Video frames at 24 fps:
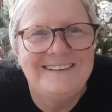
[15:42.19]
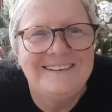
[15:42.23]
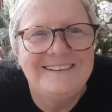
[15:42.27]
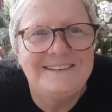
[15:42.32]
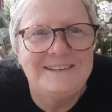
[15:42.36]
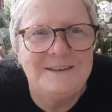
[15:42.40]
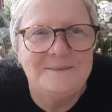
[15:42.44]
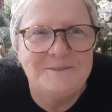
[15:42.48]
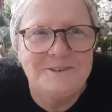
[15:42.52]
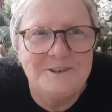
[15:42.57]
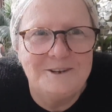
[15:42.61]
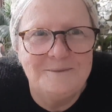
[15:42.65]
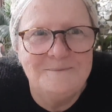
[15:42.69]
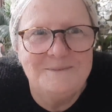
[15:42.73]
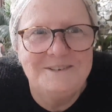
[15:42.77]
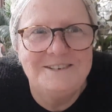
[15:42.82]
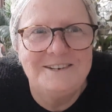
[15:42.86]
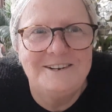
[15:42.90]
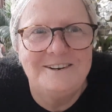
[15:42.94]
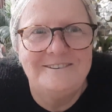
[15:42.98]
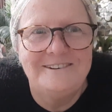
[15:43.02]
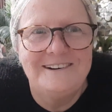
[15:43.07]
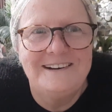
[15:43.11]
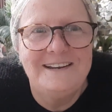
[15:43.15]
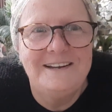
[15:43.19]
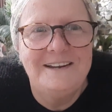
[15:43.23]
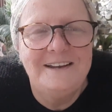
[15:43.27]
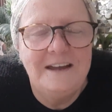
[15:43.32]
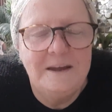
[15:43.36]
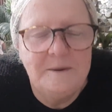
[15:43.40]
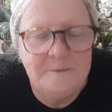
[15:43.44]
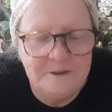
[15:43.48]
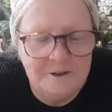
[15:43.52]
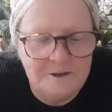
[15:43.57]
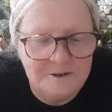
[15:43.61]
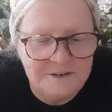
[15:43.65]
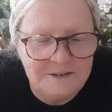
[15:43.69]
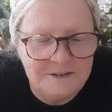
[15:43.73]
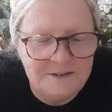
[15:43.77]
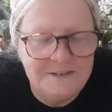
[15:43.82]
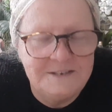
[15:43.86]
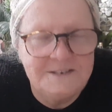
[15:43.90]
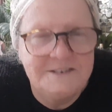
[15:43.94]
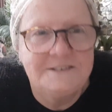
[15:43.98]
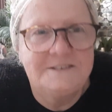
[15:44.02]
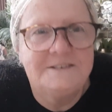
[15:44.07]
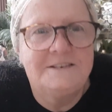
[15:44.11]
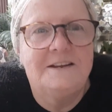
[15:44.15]
Sometimes celery, not in
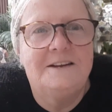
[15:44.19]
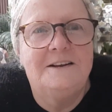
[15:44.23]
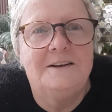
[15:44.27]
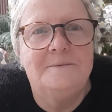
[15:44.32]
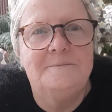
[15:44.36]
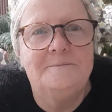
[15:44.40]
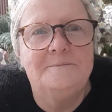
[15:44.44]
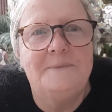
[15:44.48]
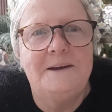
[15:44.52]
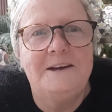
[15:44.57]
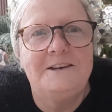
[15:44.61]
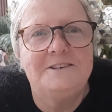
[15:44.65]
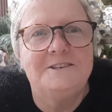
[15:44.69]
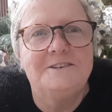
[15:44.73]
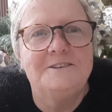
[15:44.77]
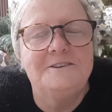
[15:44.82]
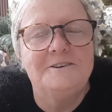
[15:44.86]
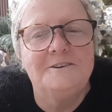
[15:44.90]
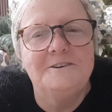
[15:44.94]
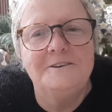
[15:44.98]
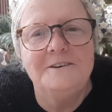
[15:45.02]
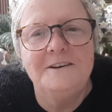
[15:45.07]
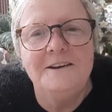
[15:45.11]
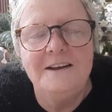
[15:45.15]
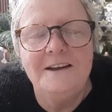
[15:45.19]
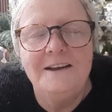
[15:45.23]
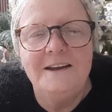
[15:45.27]
this batch though.